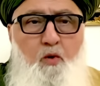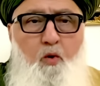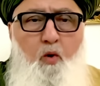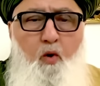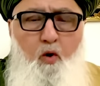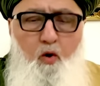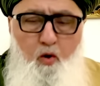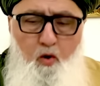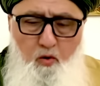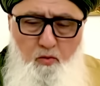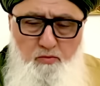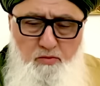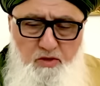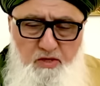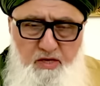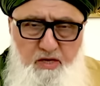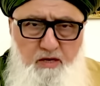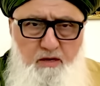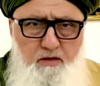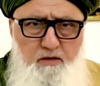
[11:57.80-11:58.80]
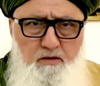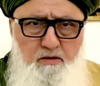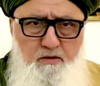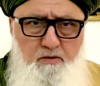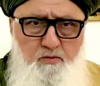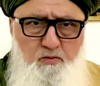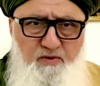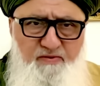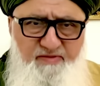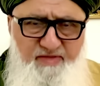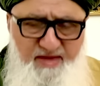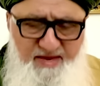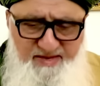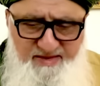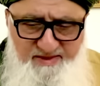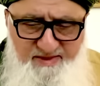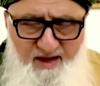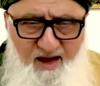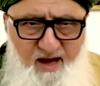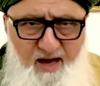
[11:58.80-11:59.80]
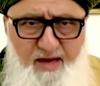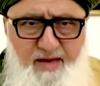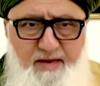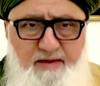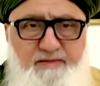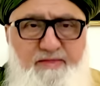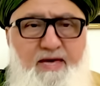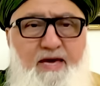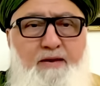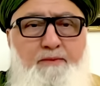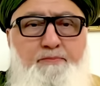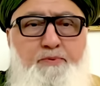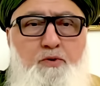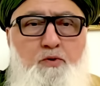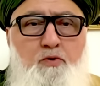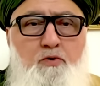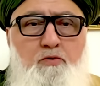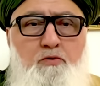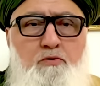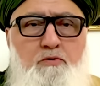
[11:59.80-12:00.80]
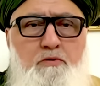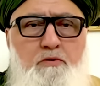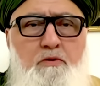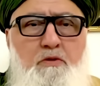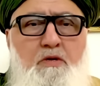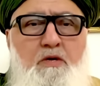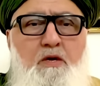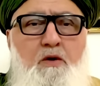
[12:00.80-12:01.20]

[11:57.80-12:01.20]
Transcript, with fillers: Only when they die in that pool